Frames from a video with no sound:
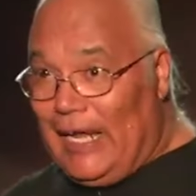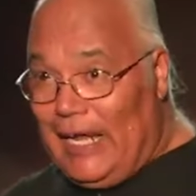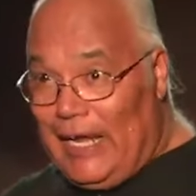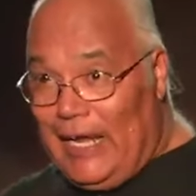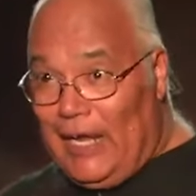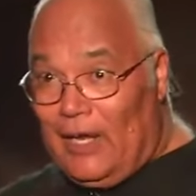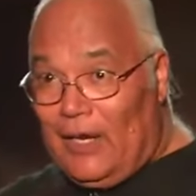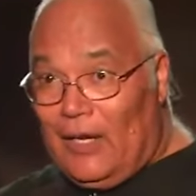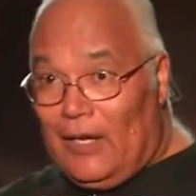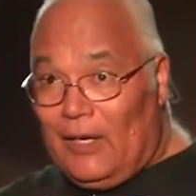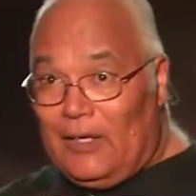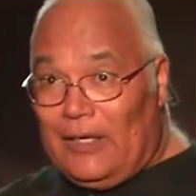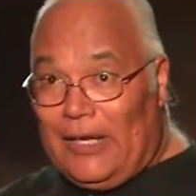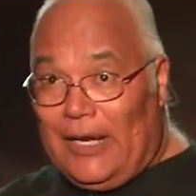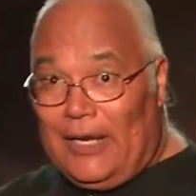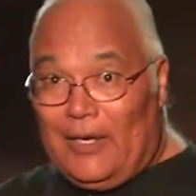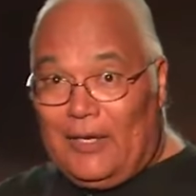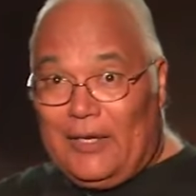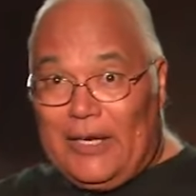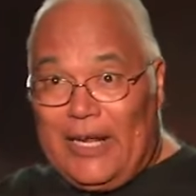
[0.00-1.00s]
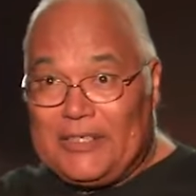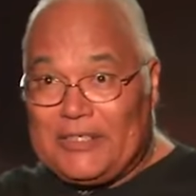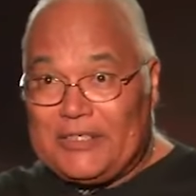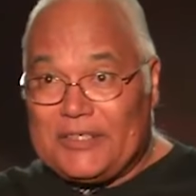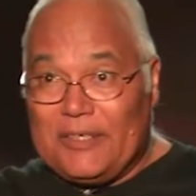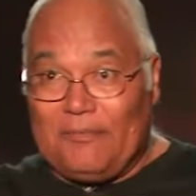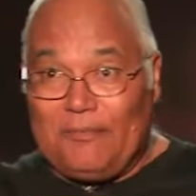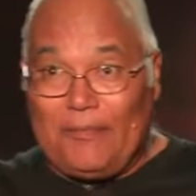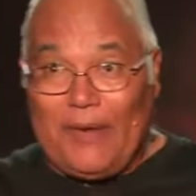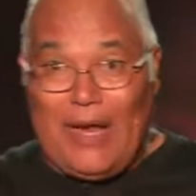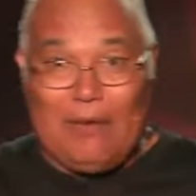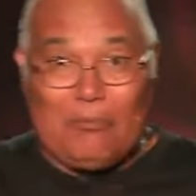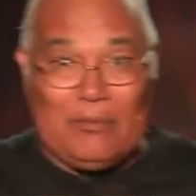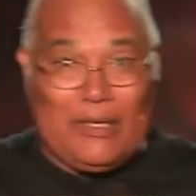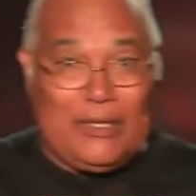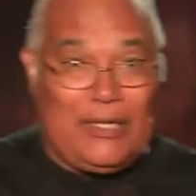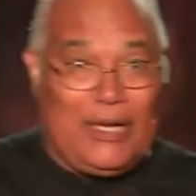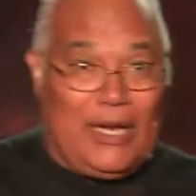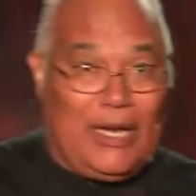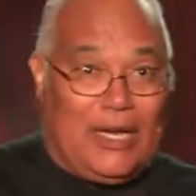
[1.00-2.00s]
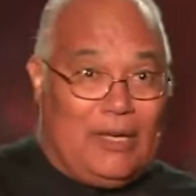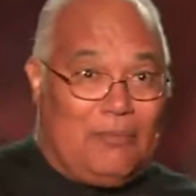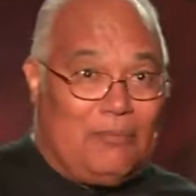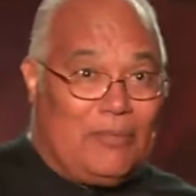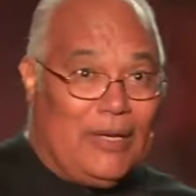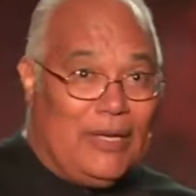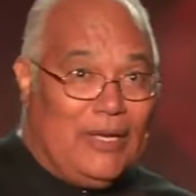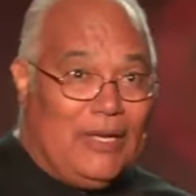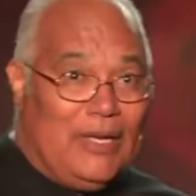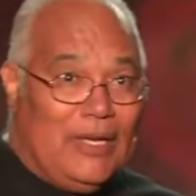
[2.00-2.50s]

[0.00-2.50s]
Hill. Hill, that's the family name.